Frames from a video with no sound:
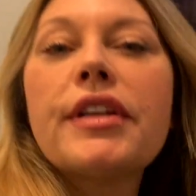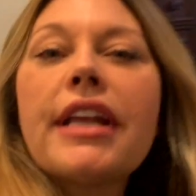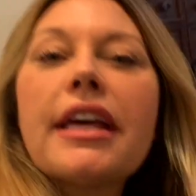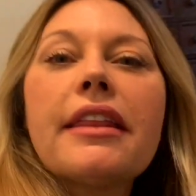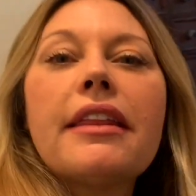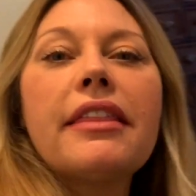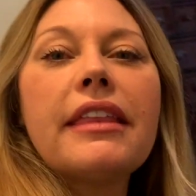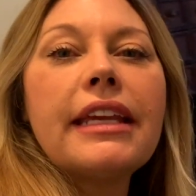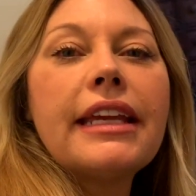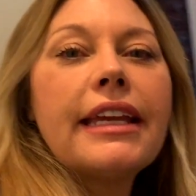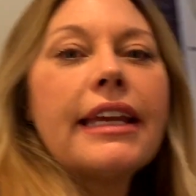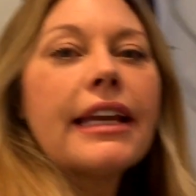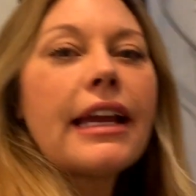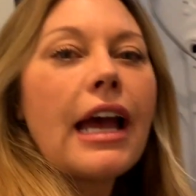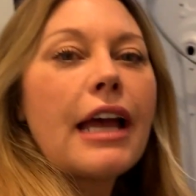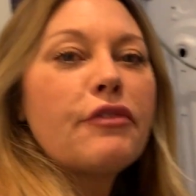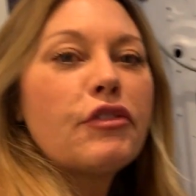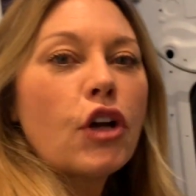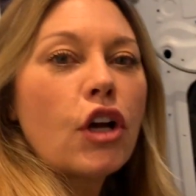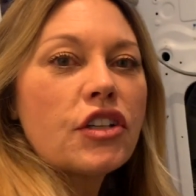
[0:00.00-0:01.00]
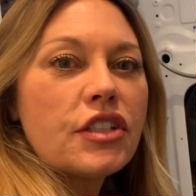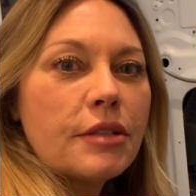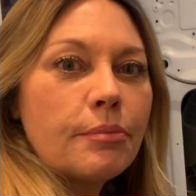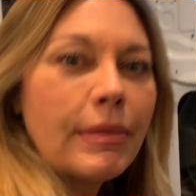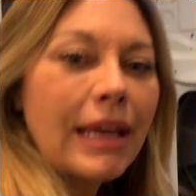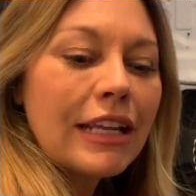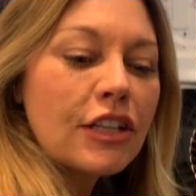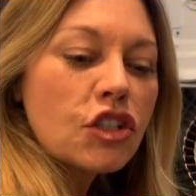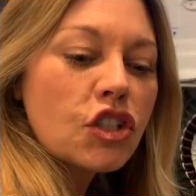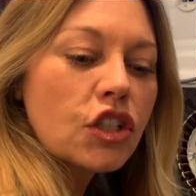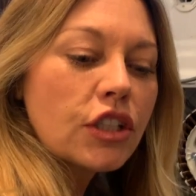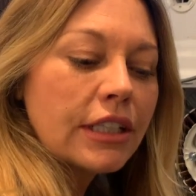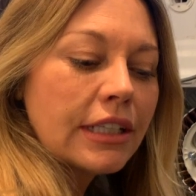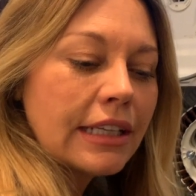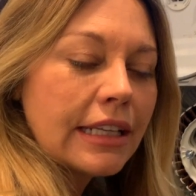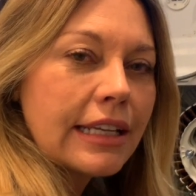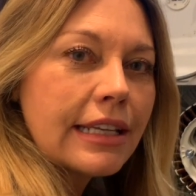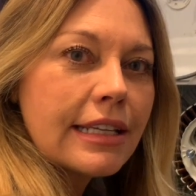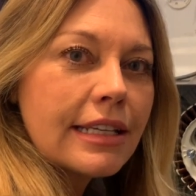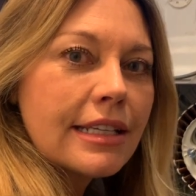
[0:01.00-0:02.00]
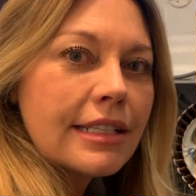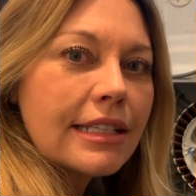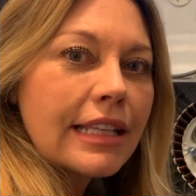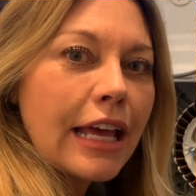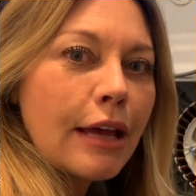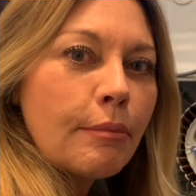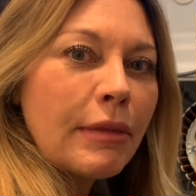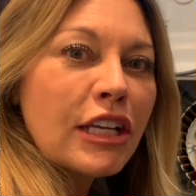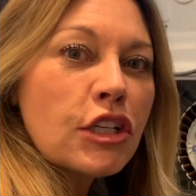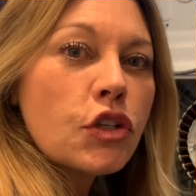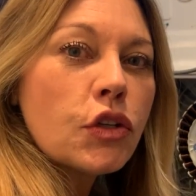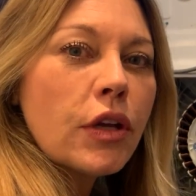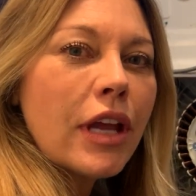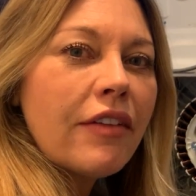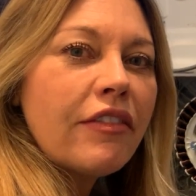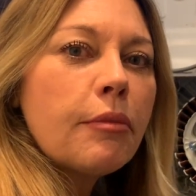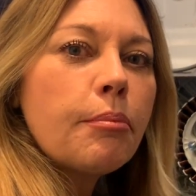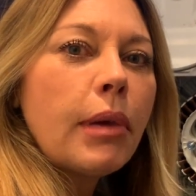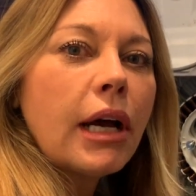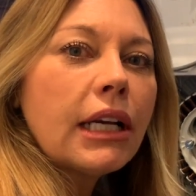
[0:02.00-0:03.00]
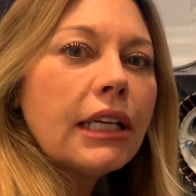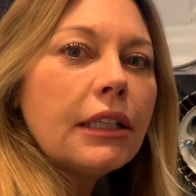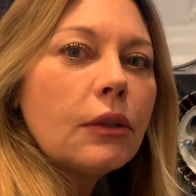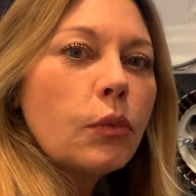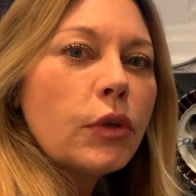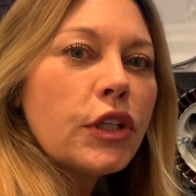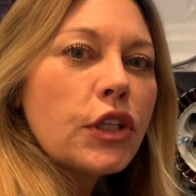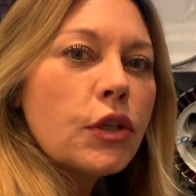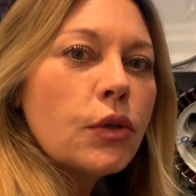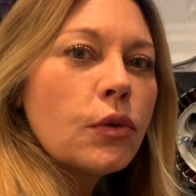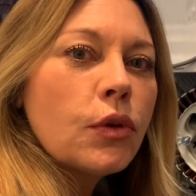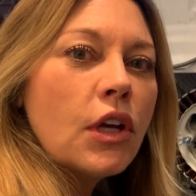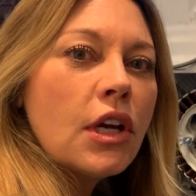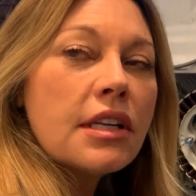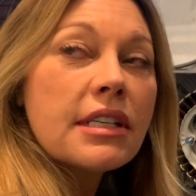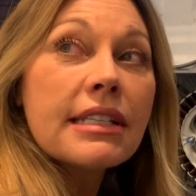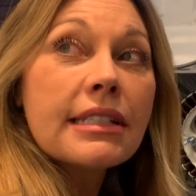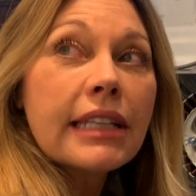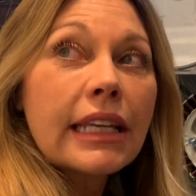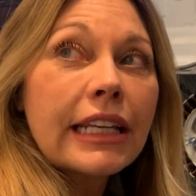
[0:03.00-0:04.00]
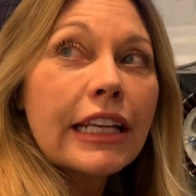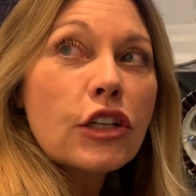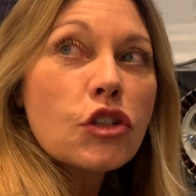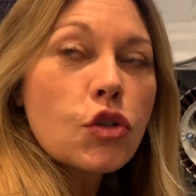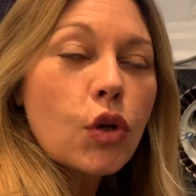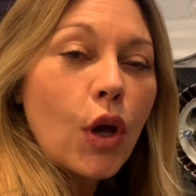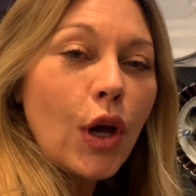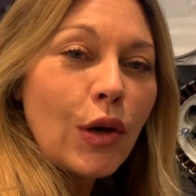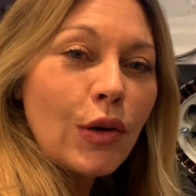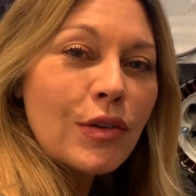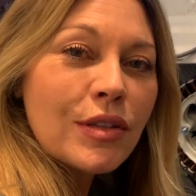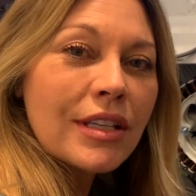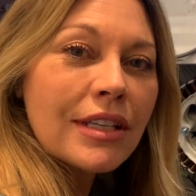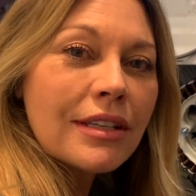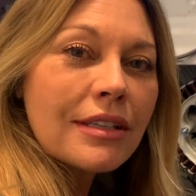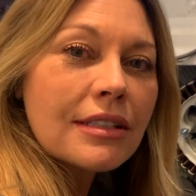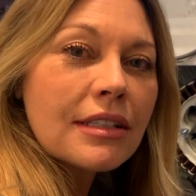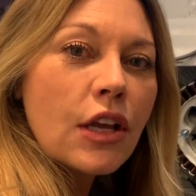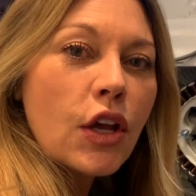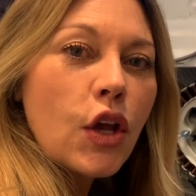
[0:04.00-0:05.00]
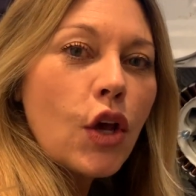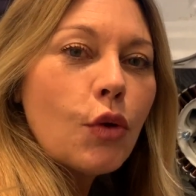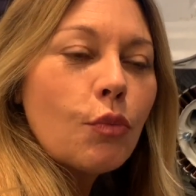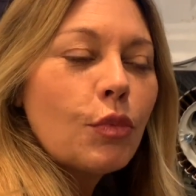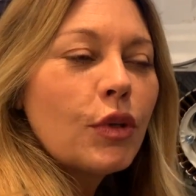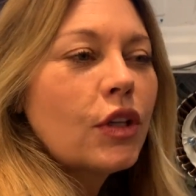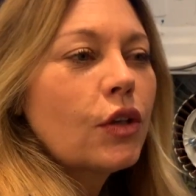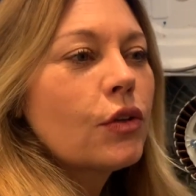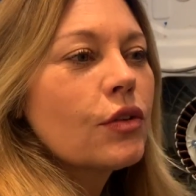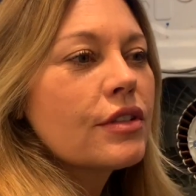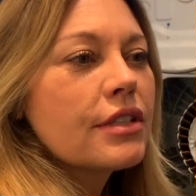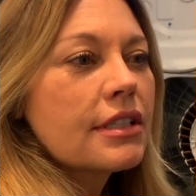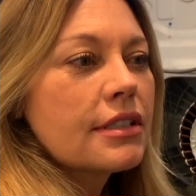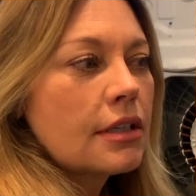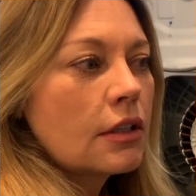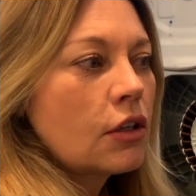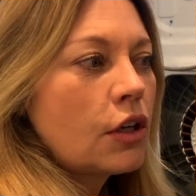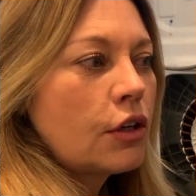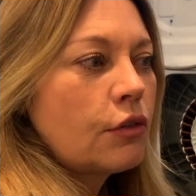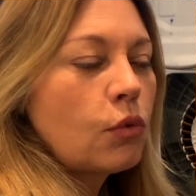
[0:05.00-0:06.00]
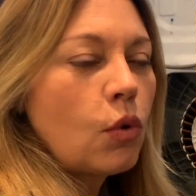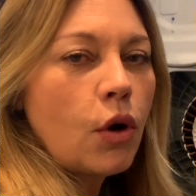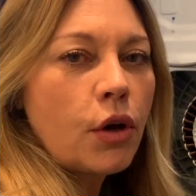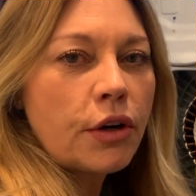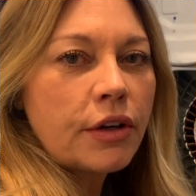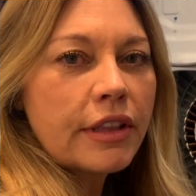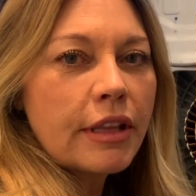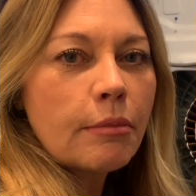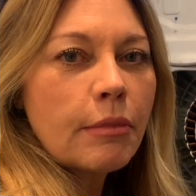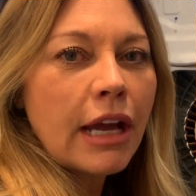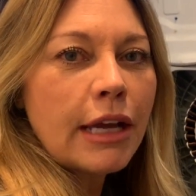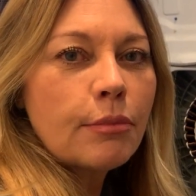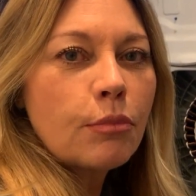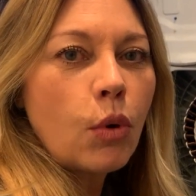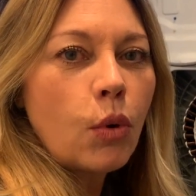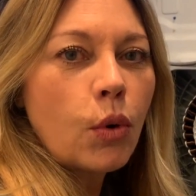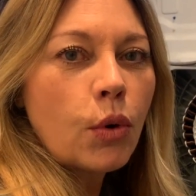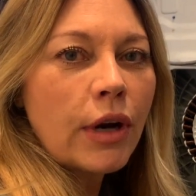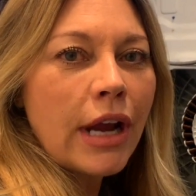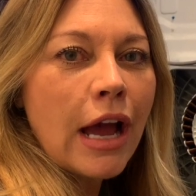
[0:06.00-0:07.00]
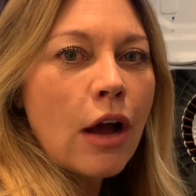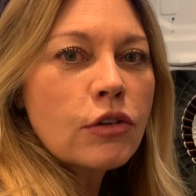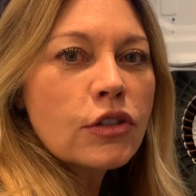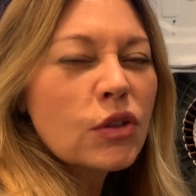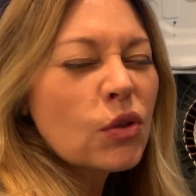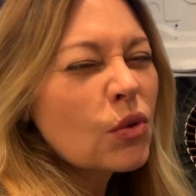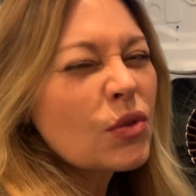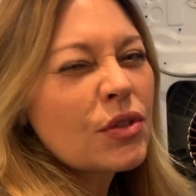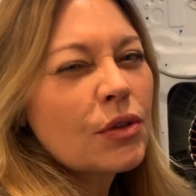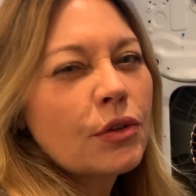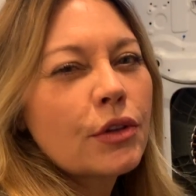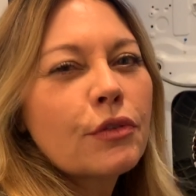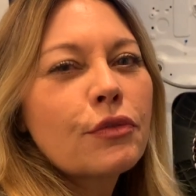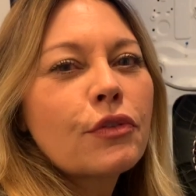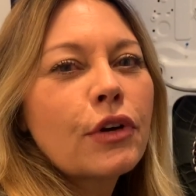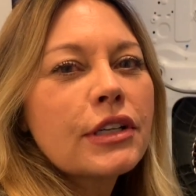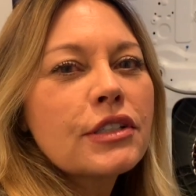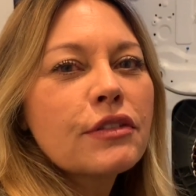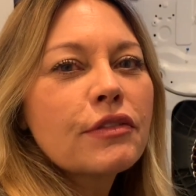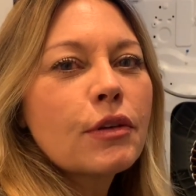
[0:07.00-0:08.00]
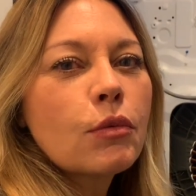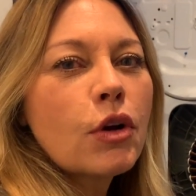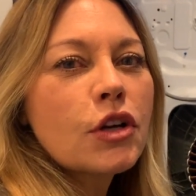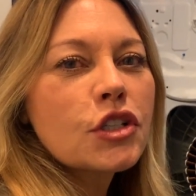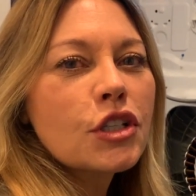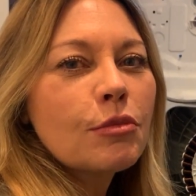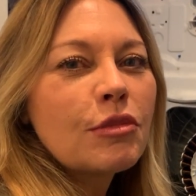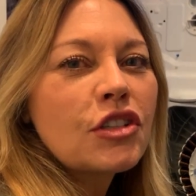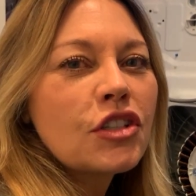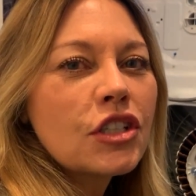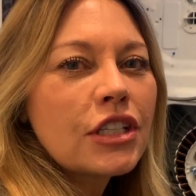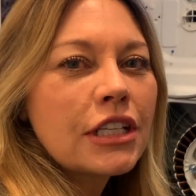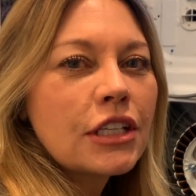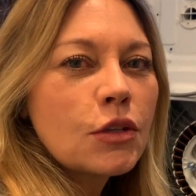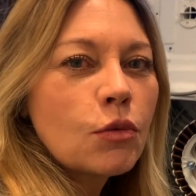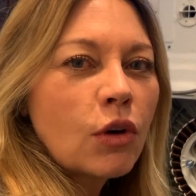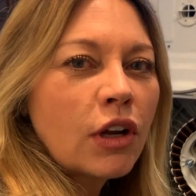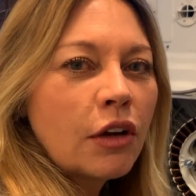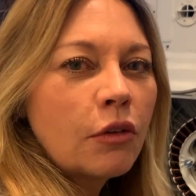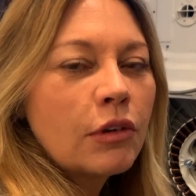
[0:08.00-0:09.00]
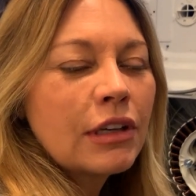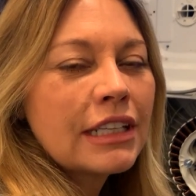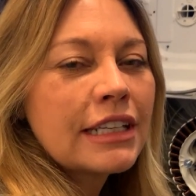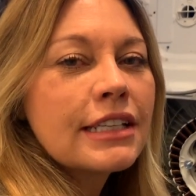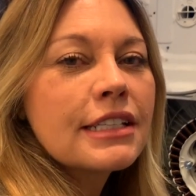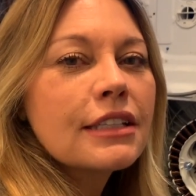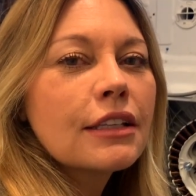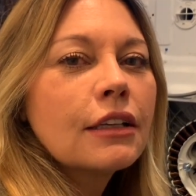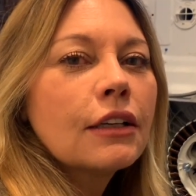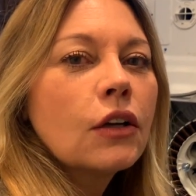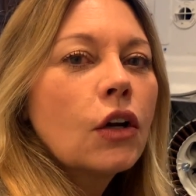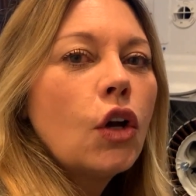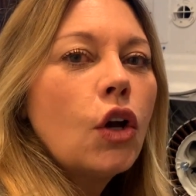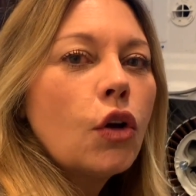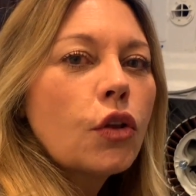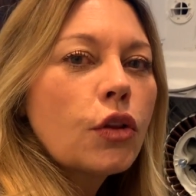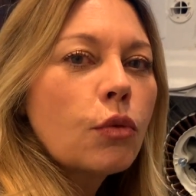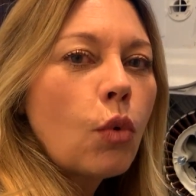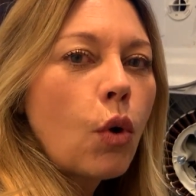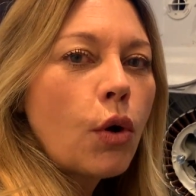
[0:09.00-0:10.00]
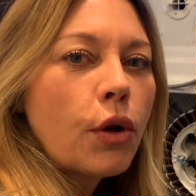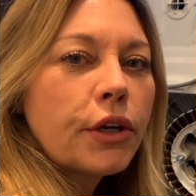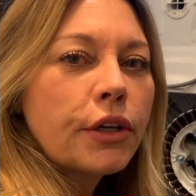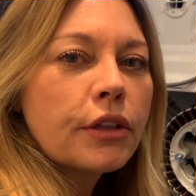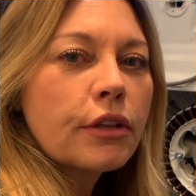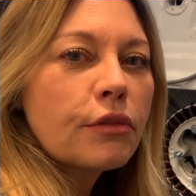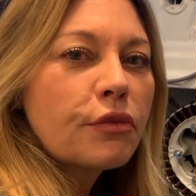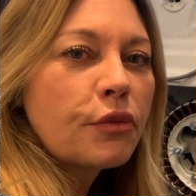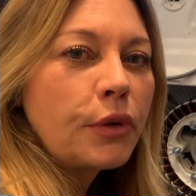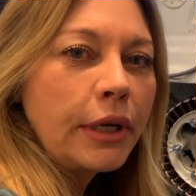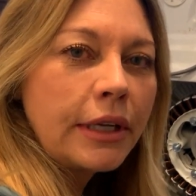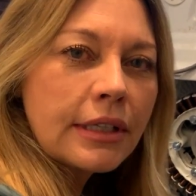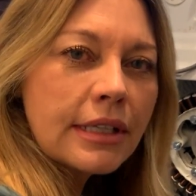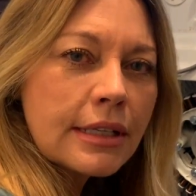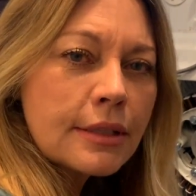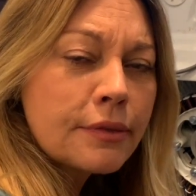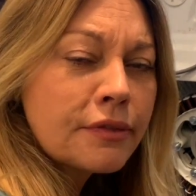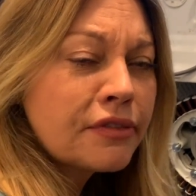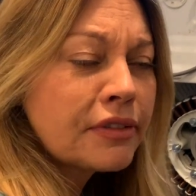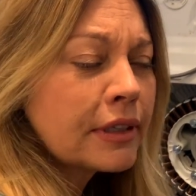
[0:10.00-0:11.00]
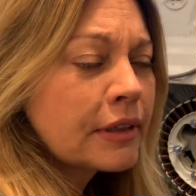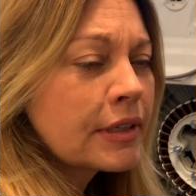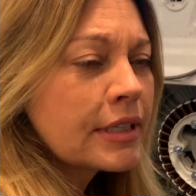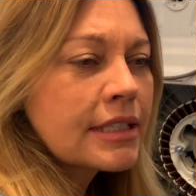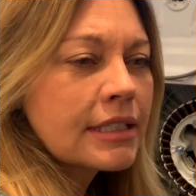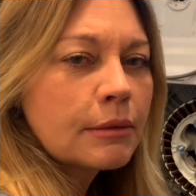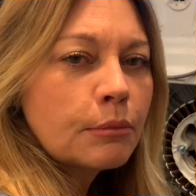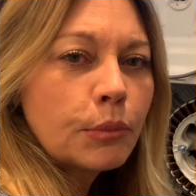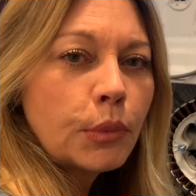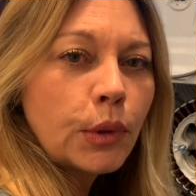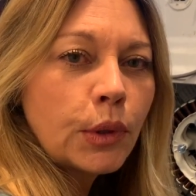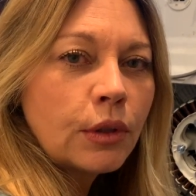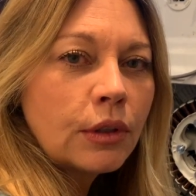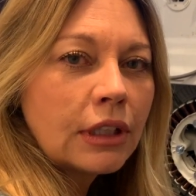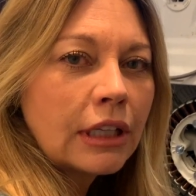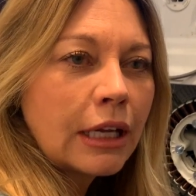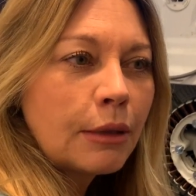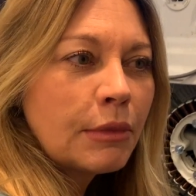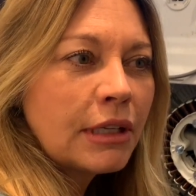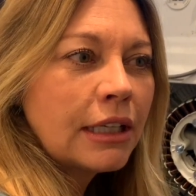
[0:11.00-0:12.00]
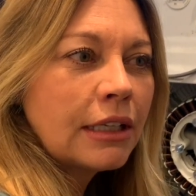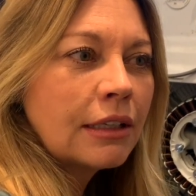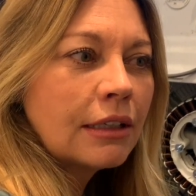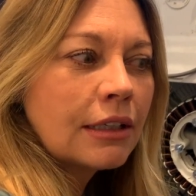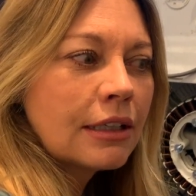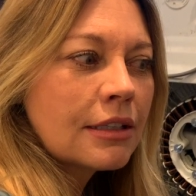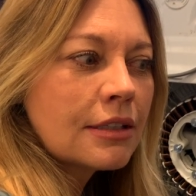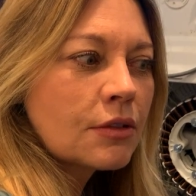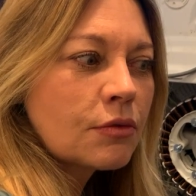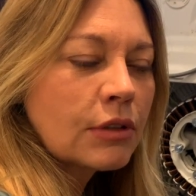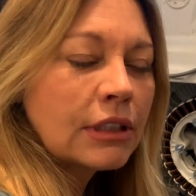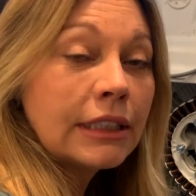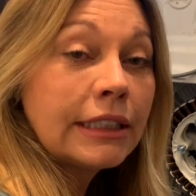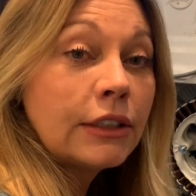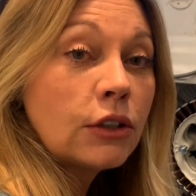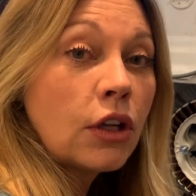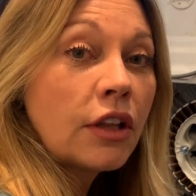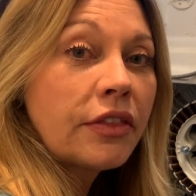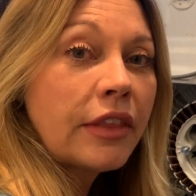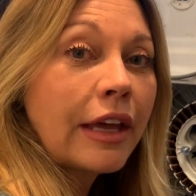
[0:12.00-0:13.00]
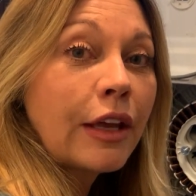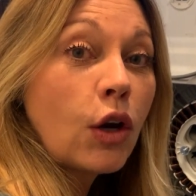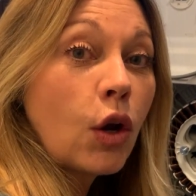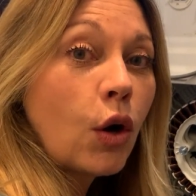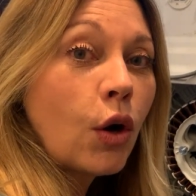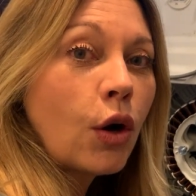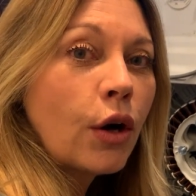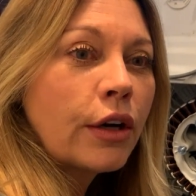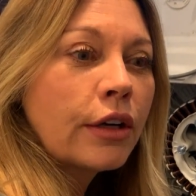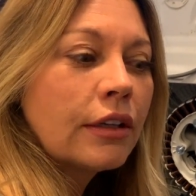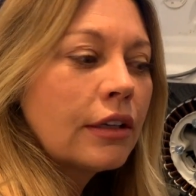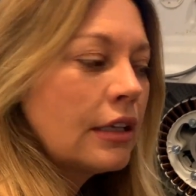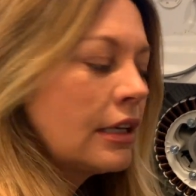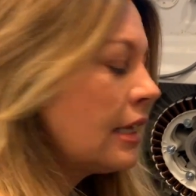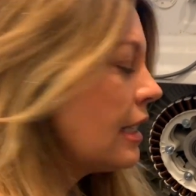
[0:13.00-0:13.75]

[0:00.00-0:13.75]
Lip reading: another thing I forgot to mention is that make sure you have a bucket when you disconnect your hoses, because there's a lot of water that might pour out. And also in the front of the washing machine, you want to release the water in the front. It's very simple. I mean, it's really not that hard.